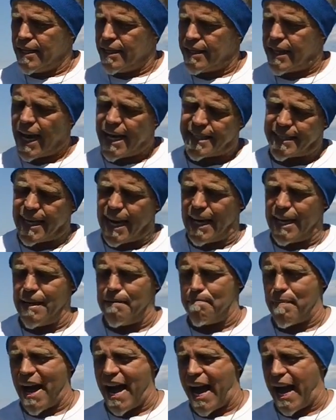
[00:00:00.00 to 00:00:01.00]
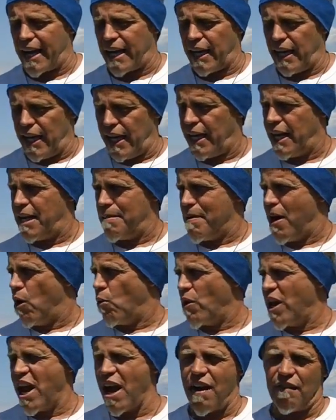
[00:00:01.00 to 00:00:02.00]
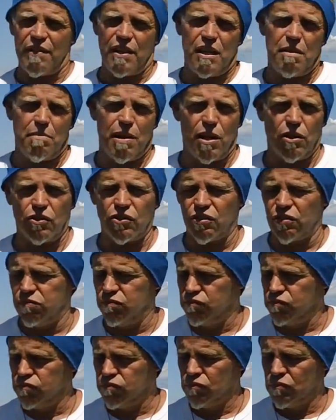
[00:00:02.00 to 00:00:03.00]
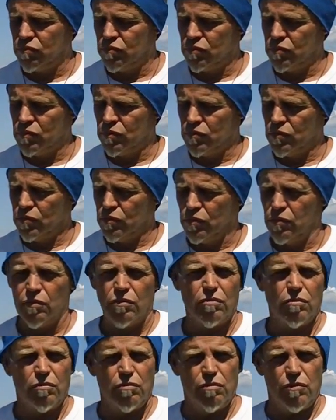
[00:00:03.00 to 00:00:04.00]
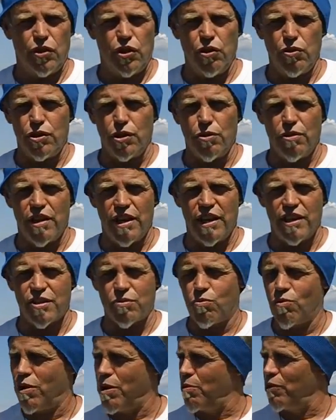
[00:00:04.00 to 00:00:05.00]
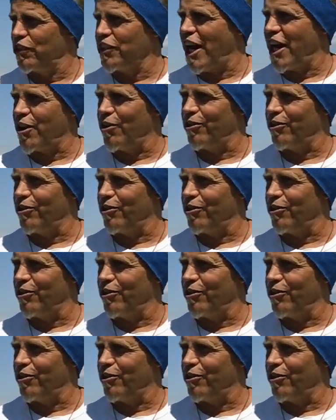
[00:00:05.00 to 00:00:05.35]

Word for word: They sent him back in email. We have the emails. You do this, we will not